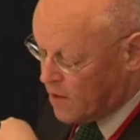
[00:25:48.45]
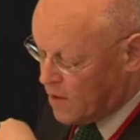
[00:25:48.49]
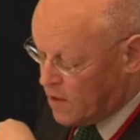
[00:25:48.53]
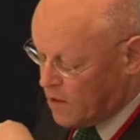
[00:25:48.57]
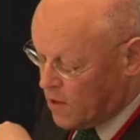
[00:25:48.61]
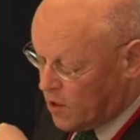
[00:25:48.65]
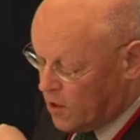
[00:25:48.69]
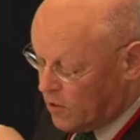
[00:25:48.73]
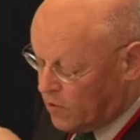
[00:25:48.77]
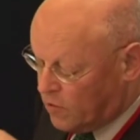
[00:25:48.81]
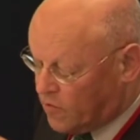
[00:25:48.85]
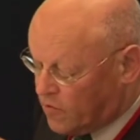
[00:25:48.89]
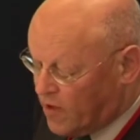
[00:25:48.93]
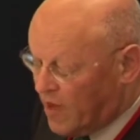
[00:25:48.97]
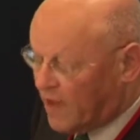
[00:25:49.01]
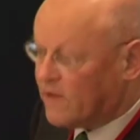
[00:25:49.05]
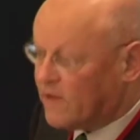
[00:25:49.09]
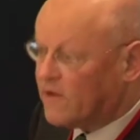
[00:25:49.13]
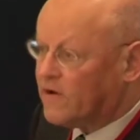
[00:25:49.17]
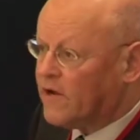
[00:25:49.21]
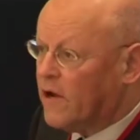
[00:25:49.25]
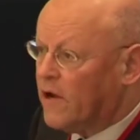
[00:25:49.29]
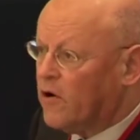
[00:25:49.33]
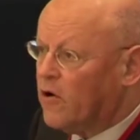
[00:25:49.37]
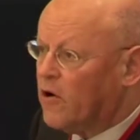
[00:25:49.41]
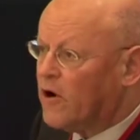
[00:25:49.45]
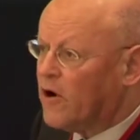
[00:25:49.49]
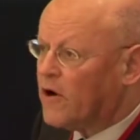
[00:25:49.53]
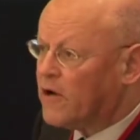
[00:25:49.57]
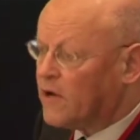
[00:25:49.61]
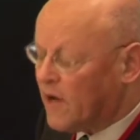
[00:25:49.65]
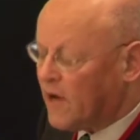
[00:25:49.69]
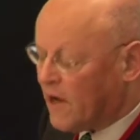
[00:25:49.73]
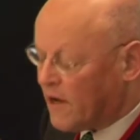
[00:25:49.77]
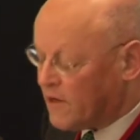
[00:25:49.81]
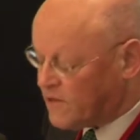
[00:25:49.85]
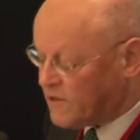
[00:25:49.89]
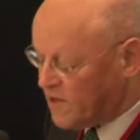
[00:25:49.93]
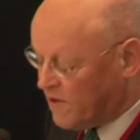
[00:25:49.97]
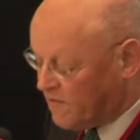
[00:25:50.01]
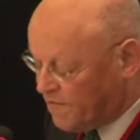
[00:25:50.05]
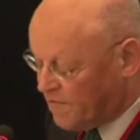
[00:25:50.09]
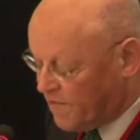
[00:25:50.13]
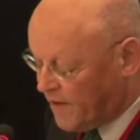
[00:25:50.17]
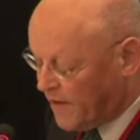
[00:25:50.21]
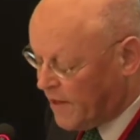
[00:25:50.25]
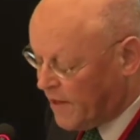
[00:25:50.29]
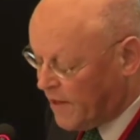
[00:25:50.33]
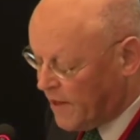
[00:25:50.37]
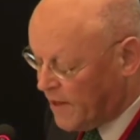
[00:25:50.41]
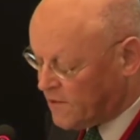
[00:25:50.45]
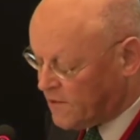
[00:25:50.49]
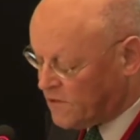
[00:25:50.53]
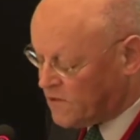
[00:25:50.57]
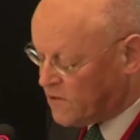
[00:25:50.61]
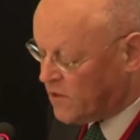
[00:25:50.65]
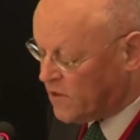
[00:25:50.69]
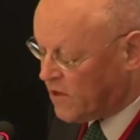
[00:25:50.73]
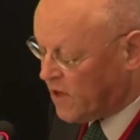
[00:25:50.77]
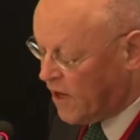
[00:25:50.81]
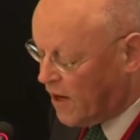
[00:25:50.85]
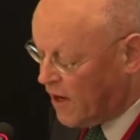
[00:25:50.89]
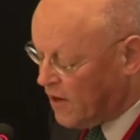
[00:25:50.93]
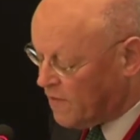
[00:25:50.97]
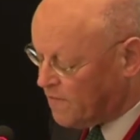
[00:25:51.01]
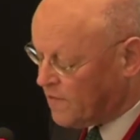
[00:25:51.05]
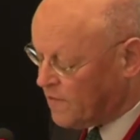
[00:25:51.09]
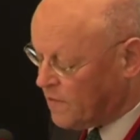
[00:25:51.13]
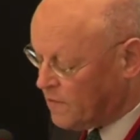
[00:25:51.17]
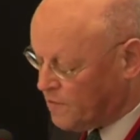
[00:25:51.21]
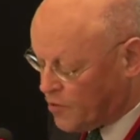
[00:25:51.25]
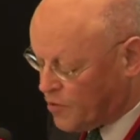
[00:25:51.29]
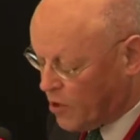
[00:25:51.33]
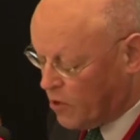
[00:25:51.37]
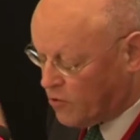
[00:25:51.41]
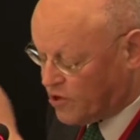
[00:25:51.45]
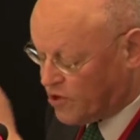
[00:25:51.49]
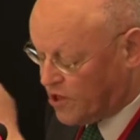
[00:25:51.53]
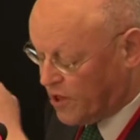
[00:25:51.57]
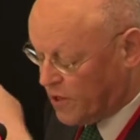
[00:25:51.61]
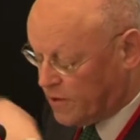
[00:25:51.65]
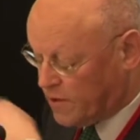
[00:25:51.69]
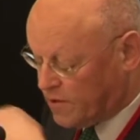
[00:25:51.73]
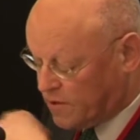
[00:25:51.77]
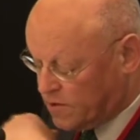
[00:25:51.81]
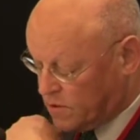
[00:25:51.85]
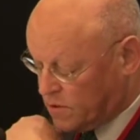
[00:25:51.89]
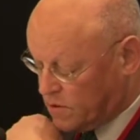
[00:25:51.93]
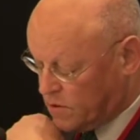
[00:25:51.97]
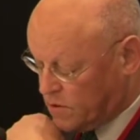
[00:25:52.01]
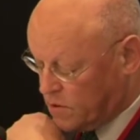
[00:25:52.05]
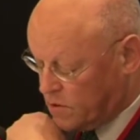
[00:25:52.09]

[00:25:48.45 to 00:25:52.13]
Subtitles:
Together, they organize and finance relevant projects.